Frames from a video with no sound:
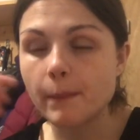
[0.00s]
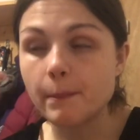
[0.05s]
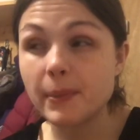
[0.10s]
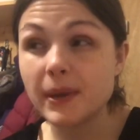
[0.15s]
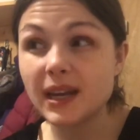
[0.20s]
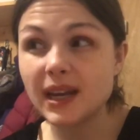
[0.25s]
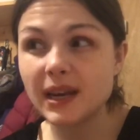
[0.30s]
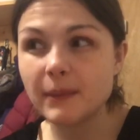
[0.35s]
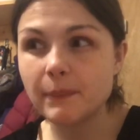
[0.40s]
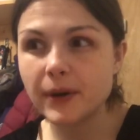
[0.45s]

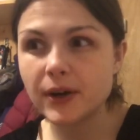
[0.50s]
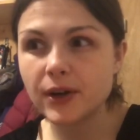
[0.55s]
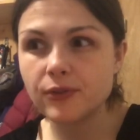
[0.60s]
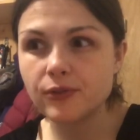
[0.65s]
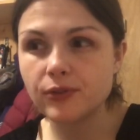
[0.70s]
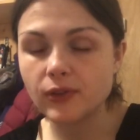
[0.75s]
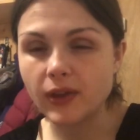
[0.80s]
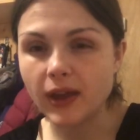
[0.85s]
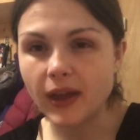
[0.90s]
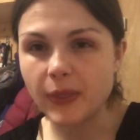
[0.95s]
peanut butter
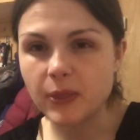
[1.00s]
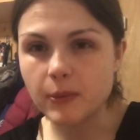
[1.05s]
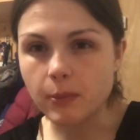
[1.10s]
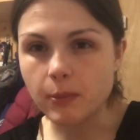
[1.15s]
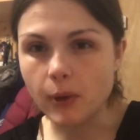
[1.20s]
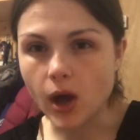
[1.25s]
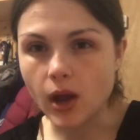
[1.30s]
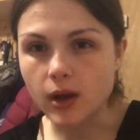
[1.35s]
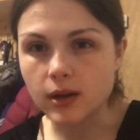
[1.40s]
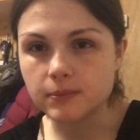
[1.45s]
filling at the
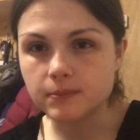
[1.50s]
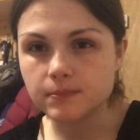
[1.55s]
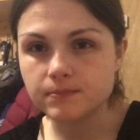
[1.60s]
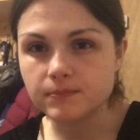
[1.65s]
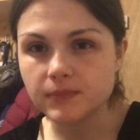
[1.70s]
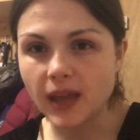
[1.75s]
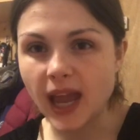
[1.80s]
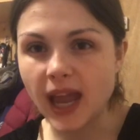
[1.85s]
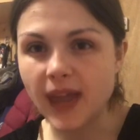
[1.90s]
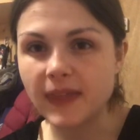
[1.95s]
bottom,
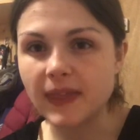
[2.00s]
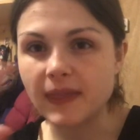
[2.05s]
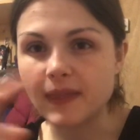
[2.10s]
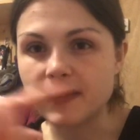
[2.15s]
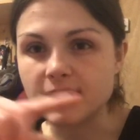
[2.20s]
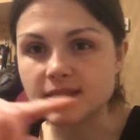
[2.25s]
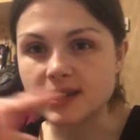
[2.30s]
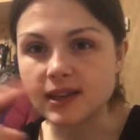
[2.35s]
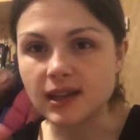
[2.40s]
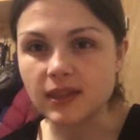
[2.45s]
and then
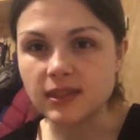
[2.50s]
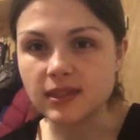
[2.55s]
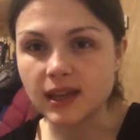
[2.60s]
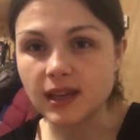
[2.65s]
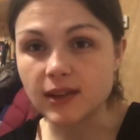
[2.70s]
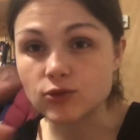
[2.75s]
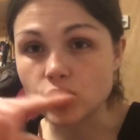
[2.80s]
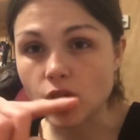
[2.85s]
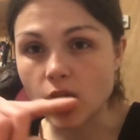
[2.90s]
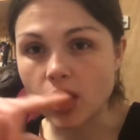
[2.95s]
there's like a
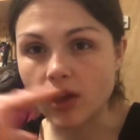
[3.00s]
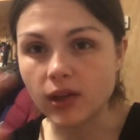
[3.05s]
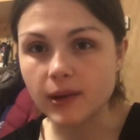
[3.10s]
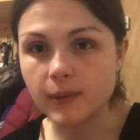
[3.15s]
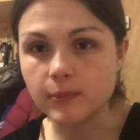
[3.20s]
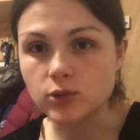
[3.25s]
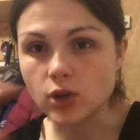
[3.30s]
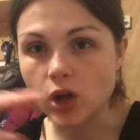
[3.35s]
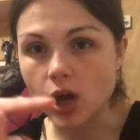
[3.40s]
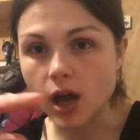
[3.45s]
thing of chocolate
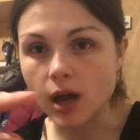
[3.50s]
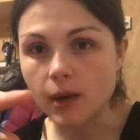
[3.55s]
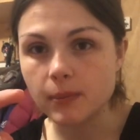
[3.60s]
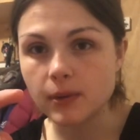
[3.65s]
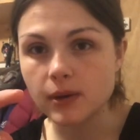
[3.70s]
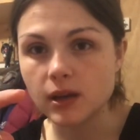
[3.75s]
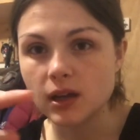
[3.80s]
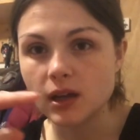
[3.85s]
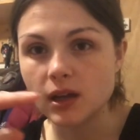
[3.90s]
up top.